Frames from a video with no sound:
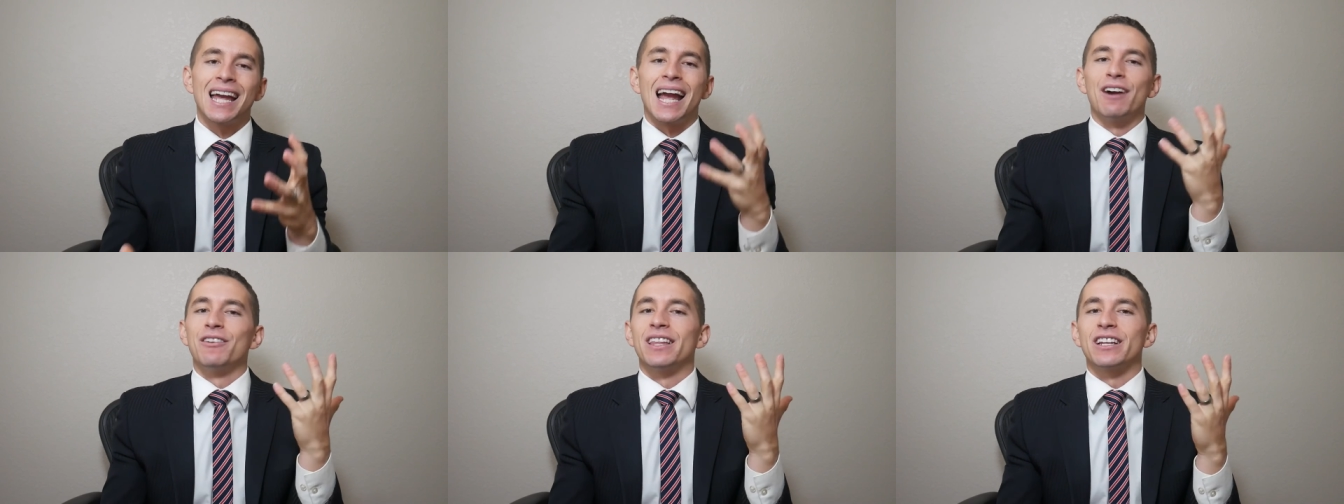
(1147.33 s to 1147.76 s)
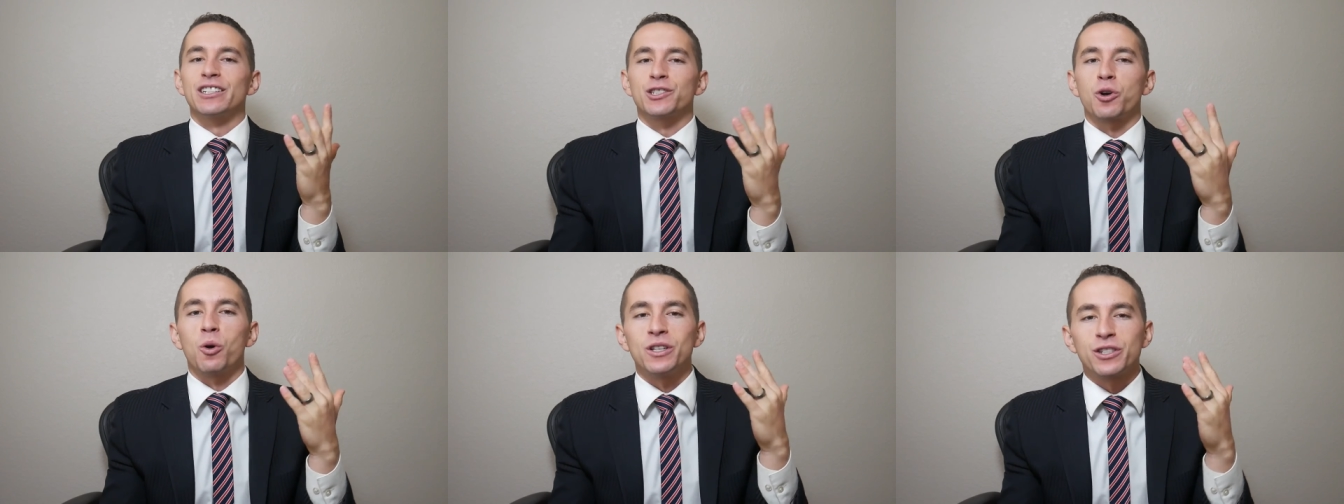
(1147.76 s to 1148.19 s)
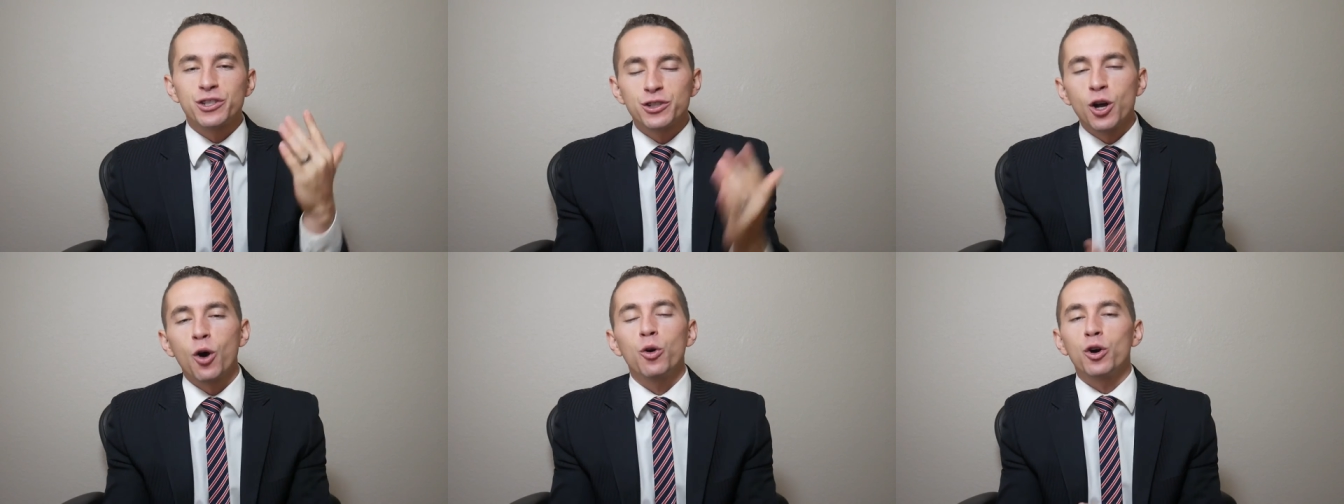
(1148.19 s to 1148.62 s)
Everything is going
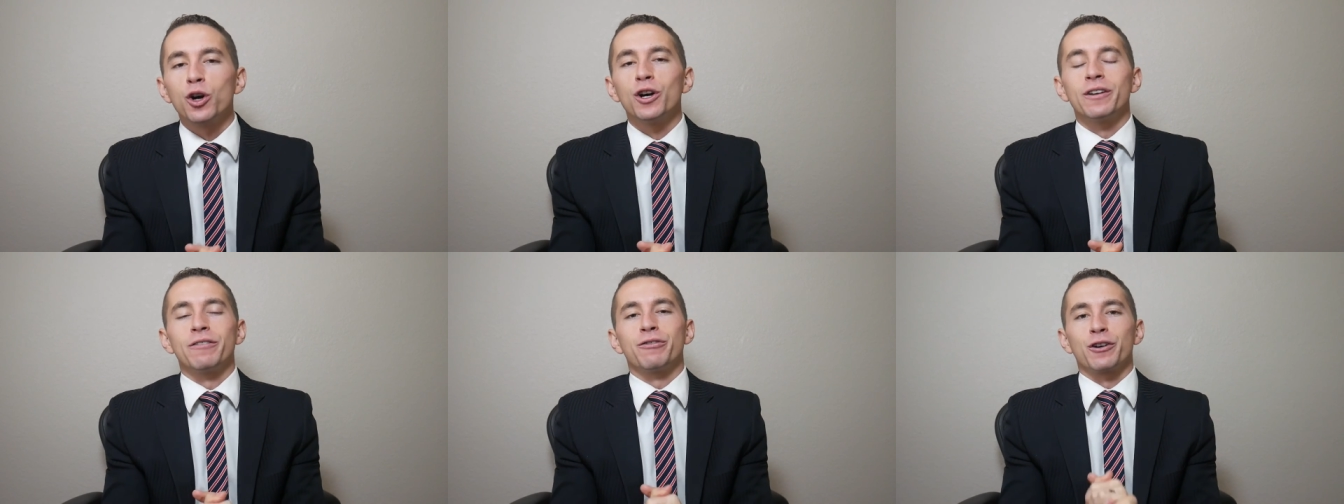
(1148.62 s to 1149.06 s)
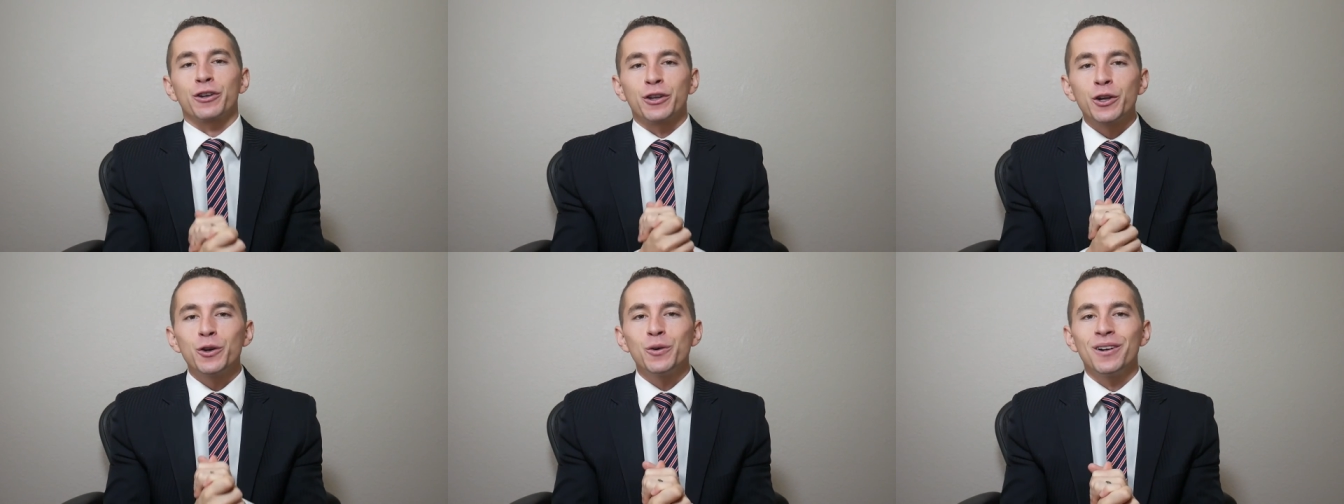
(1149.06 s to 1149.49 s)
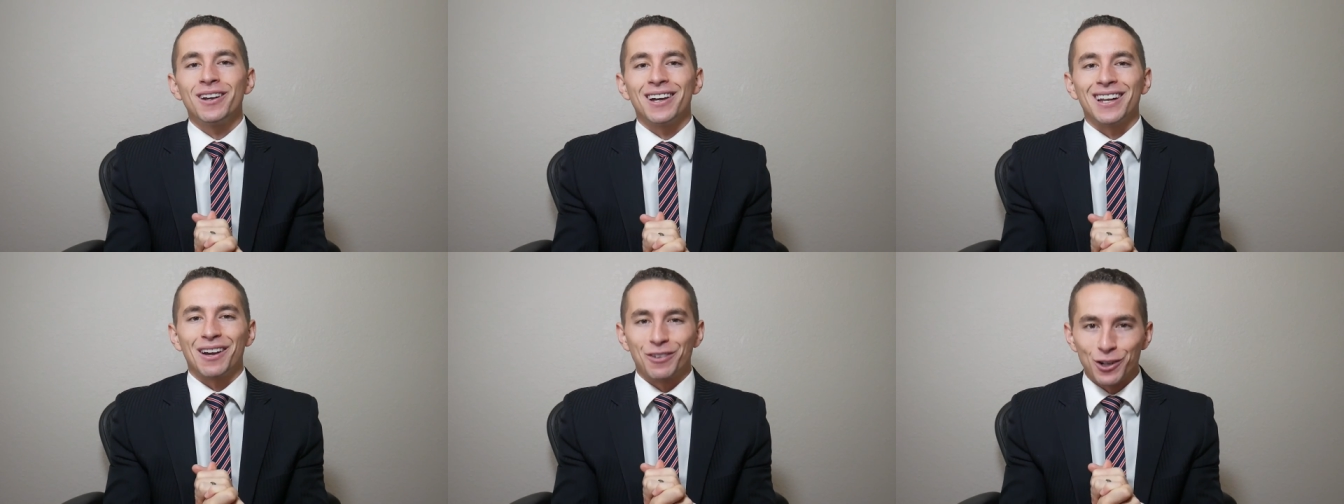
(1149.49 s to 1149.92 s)
so good for you
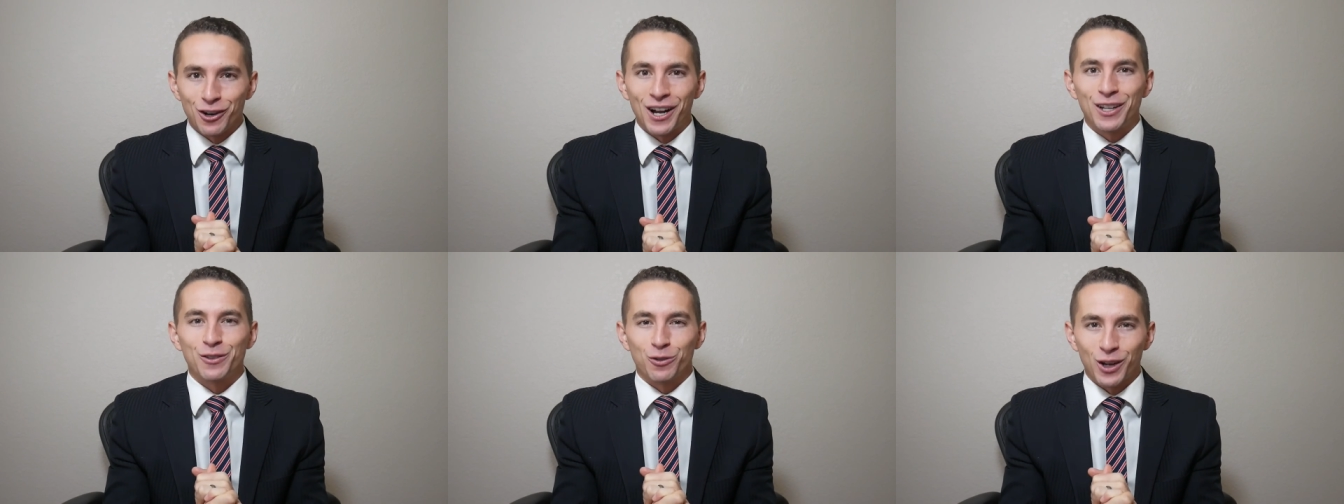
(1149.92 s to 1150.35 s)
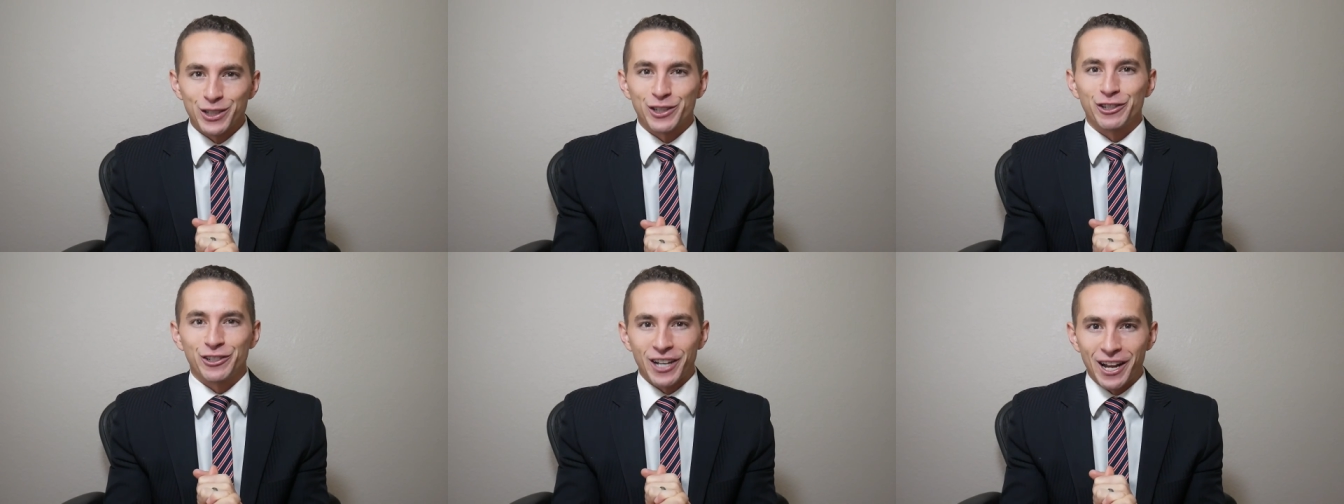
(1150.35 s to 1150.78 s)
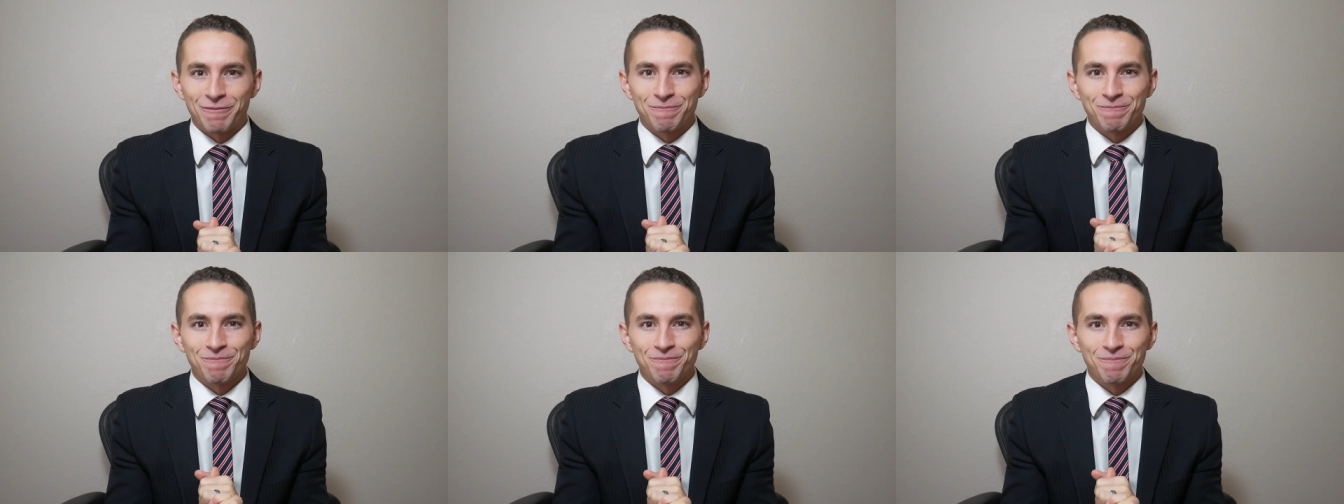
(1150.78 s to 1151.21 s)
and have a great rest of your day.